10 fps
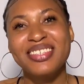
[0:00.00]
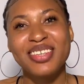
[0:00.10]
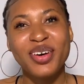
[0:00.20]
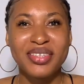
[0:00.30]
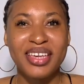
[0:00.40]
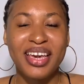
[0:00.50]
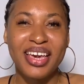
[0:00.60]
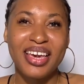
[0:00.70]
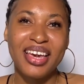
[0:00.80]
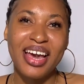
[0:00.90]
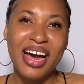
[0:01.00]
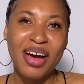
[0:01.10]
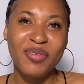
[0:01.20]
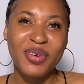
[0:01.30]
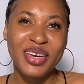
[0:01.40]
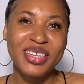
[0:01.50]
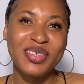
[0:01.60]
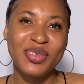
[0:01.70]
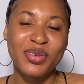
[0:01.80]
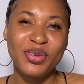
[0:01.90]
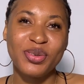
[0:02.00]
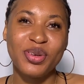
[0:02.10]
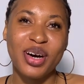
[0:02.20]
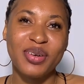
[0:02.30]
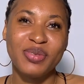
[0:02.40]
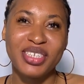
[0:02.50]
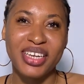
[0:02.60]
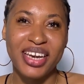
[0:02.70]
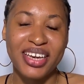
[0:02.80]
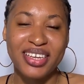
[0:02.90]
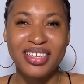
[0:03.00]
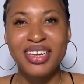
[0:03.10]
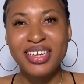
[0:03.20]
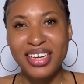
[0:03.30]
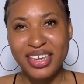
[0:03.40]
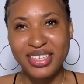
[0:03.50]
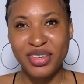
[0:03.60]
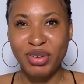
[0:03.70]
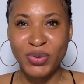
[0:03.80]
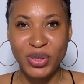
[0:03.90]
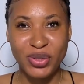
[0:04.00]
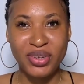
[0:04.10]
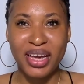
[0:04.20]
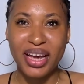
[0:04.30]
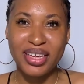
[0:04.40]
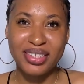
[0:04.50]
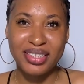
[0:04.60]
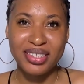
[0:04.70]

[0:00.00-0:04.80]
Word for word: So today I'm going to um, share a secret with you guys.